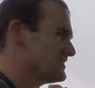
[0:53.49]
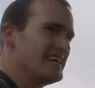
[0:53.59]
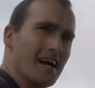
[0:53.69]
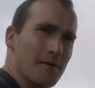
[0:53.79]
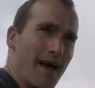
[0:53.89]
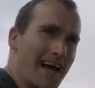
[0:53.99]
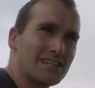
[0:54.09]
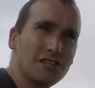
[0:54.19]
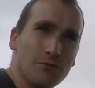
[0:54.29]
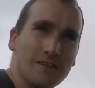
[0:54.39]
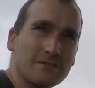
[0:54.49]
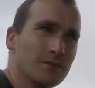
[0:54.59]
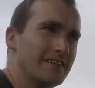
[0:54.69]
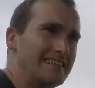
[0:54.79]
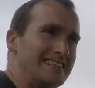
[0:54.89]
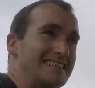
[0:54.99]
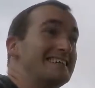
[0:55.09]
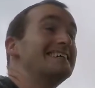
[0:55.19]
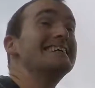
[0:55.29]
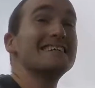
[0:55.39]
the action was really to
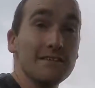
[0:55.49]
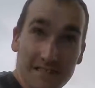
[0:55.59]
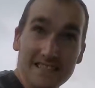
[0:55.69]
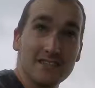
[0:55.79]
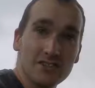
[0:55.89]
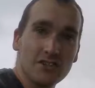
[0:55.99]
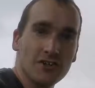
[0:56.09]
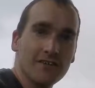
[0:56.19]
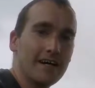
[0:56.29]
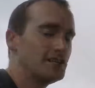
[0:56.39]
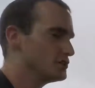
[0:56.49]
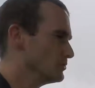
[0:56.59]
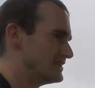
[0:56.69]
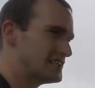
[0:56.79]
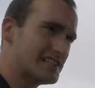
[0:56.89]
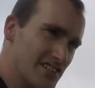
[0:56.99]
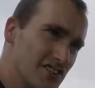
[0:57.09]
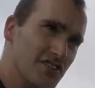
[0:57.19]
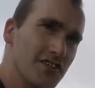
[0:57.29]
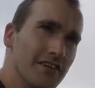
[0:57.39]
the east of the center circulation, which the
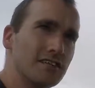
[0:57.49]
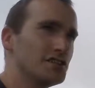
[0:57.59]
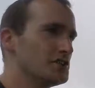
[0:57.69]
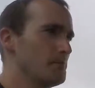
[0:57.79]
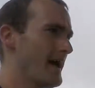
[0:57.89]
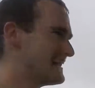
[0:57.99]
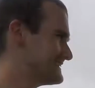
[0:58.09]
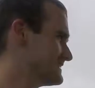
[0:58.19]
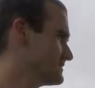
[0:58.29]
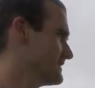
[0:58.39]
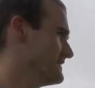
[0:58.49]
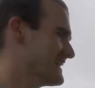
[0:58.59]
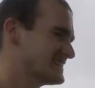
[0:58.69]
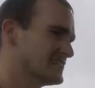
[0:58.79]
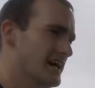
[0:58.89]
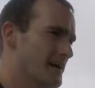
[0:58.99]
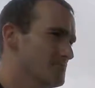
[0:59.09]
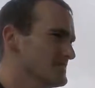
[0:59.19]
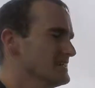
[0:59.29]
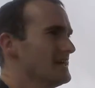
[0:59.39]
center circulation should pass here in the next, I
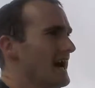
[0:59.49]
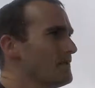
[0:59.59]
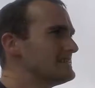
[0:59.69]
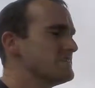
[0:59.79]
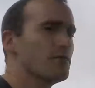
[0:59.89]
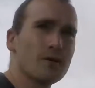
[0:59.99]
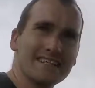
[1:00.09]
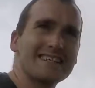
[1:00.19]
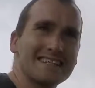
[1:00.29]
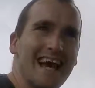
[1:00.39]
would say 46